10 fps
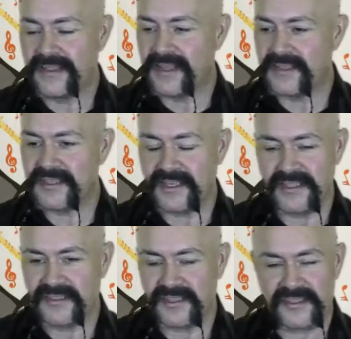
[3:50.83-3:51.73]
This
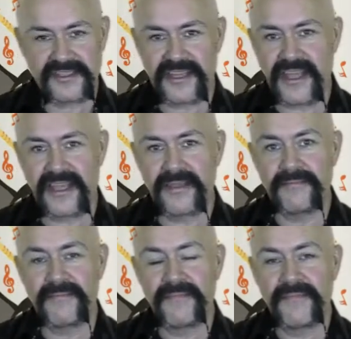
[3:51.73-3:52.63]
is the
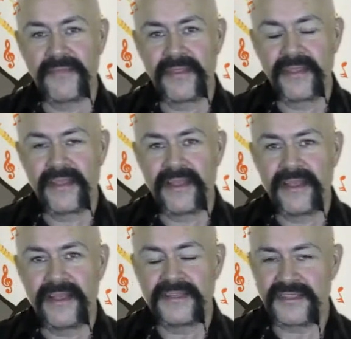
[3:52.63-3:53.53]
same
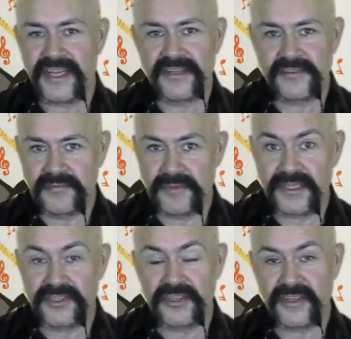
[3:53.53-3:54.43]
sales
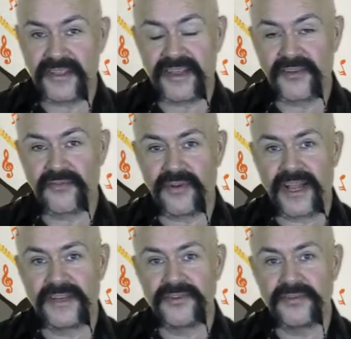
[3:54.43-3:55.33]
pitch that they
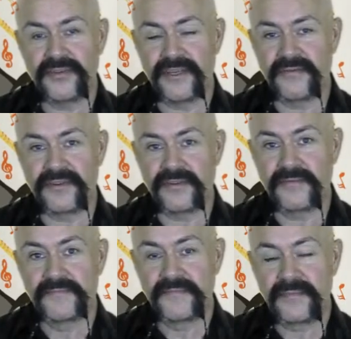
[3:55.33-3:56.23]
try to give
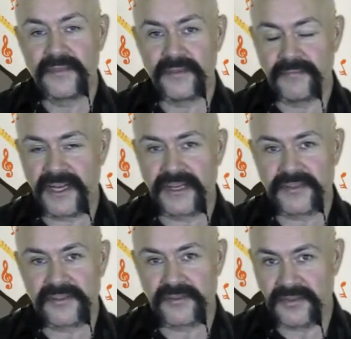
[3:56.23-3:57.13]
you to buy
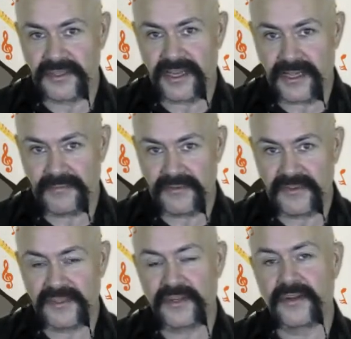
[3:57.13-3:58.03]
a certain type of
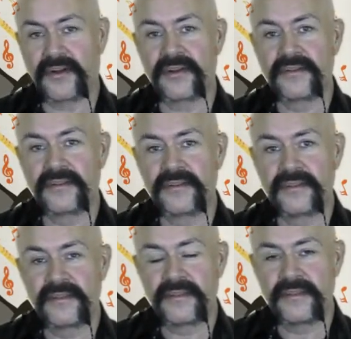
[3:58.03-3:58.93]
guitar,
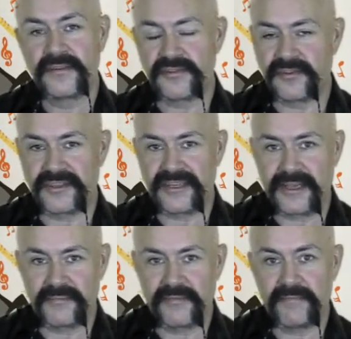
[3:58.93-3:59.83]
certain
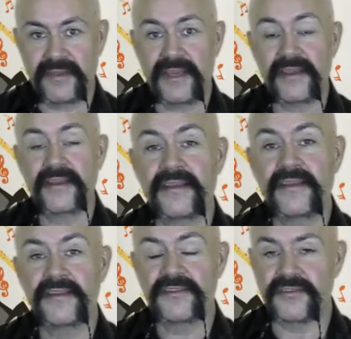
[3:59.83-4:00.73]
type of pick,
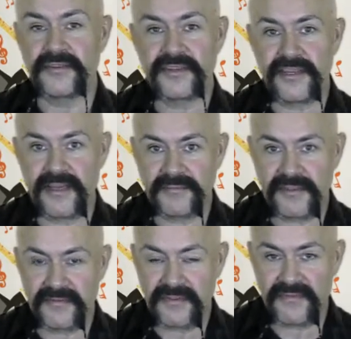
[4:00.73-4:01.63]
certain types
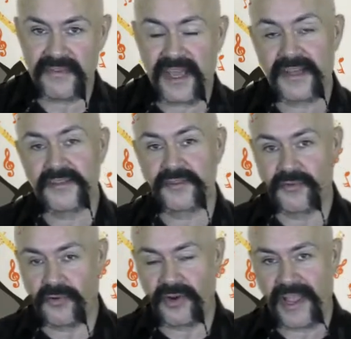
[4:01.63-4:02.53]
of effects
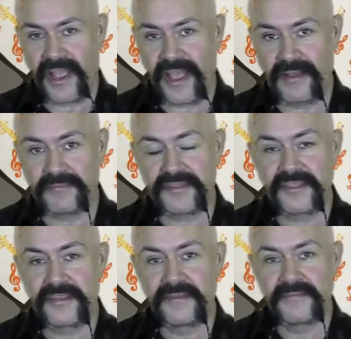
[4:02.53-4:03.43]
or amps.
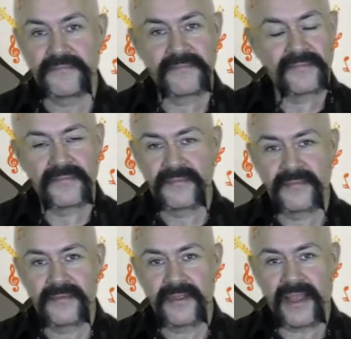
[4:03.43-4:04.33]

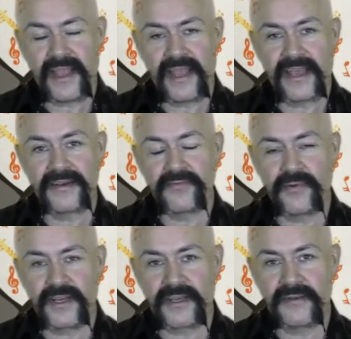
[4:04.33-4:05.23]
And
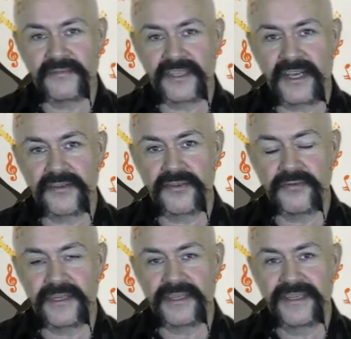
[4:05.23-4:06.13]
when it comes down
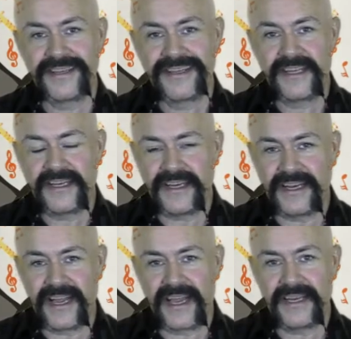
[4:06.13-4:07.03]
to it,
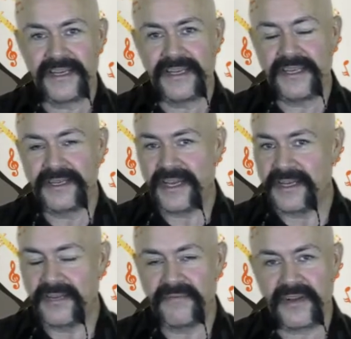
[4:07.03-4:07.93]

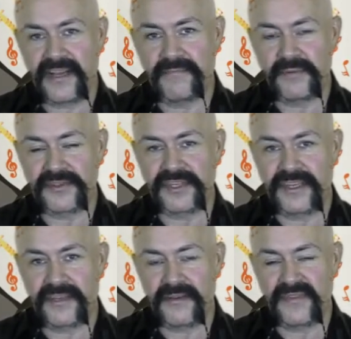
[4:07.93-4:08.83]

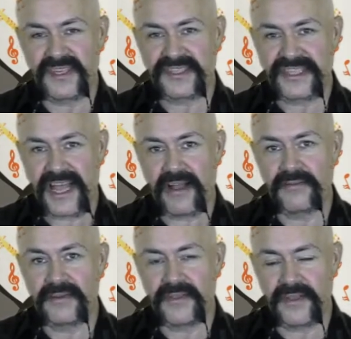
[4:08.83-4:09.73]
90-95% of the
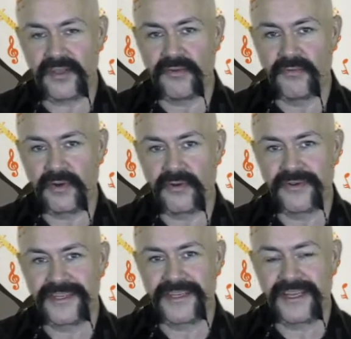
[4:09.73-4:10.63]
sound that you are
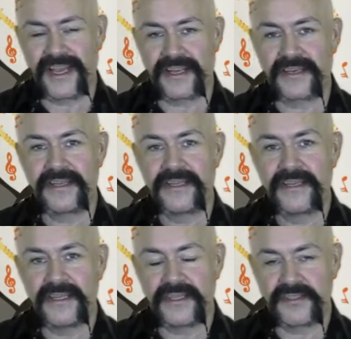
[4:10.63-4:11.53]
going to get
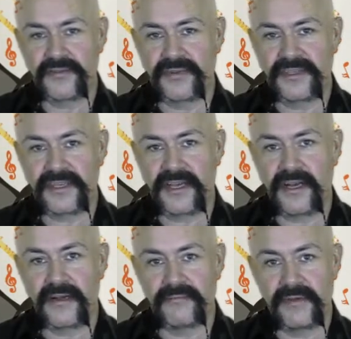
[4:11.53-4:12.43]
is going to
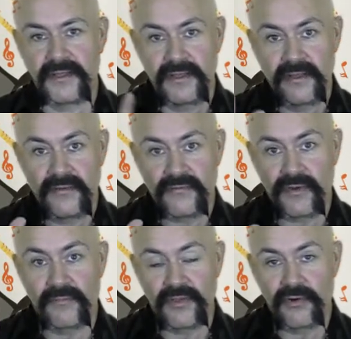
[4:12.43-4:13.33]
come
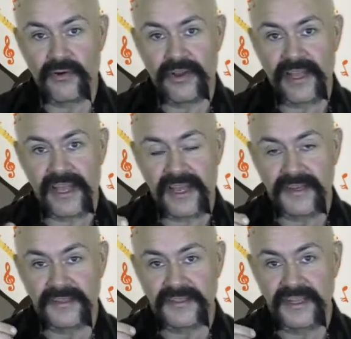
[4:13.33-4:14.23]
from your
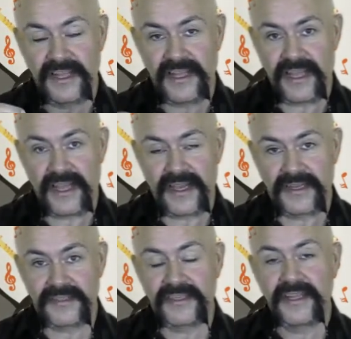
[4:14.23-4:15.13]
hands
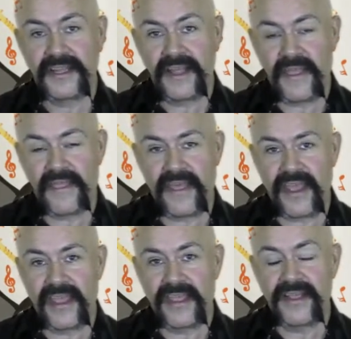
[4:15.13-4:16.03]
as
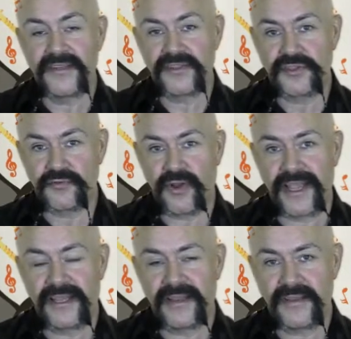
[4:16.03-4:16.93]
they
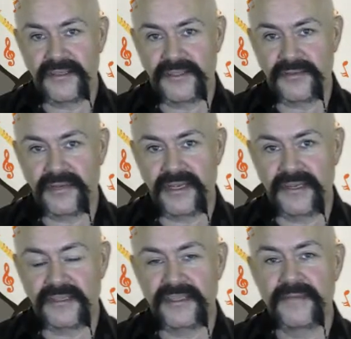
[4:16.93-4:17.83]
strike the
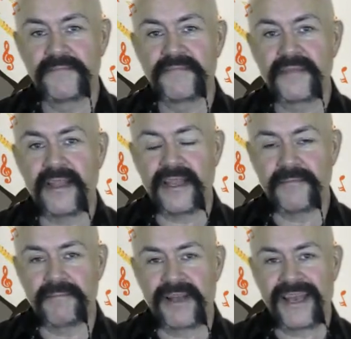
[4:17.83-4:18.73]
strings
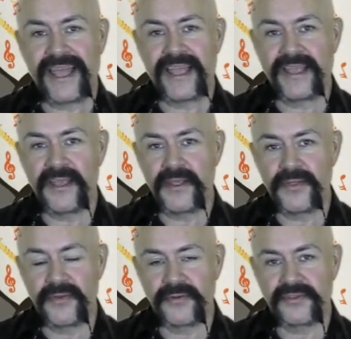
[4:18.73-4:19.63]
and play
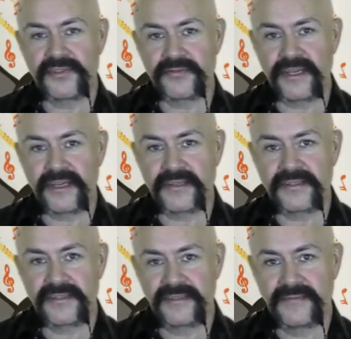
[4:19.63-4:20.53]
those
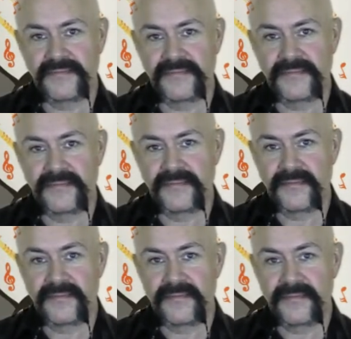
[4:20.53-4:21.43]
strings.
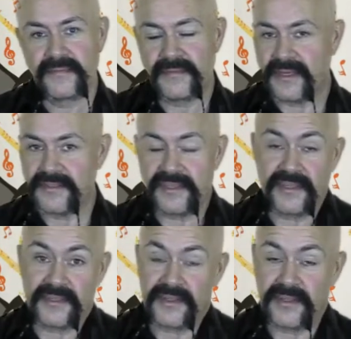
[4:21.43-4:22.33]
That's
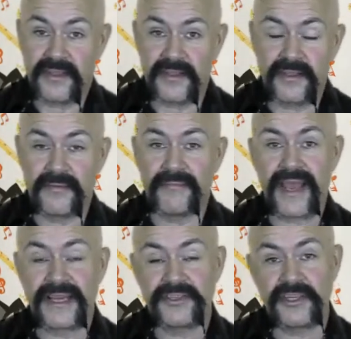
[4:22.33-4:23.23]
it. The
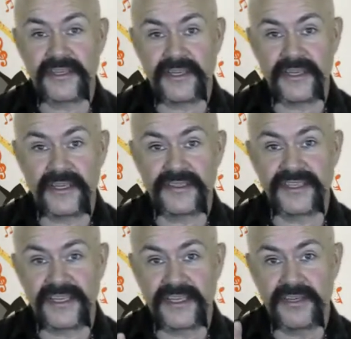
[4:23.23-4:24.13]
magic
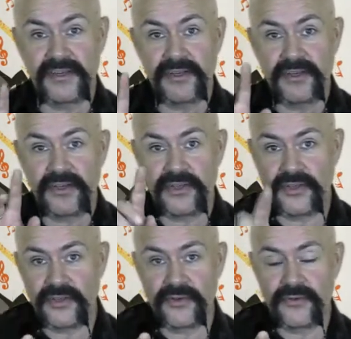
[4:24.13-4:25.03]
is in
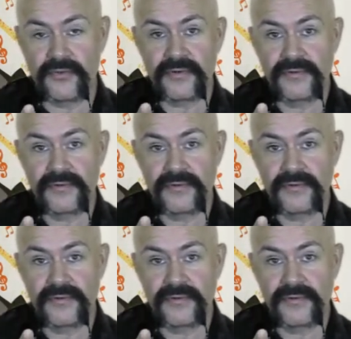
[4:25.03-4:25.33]
you.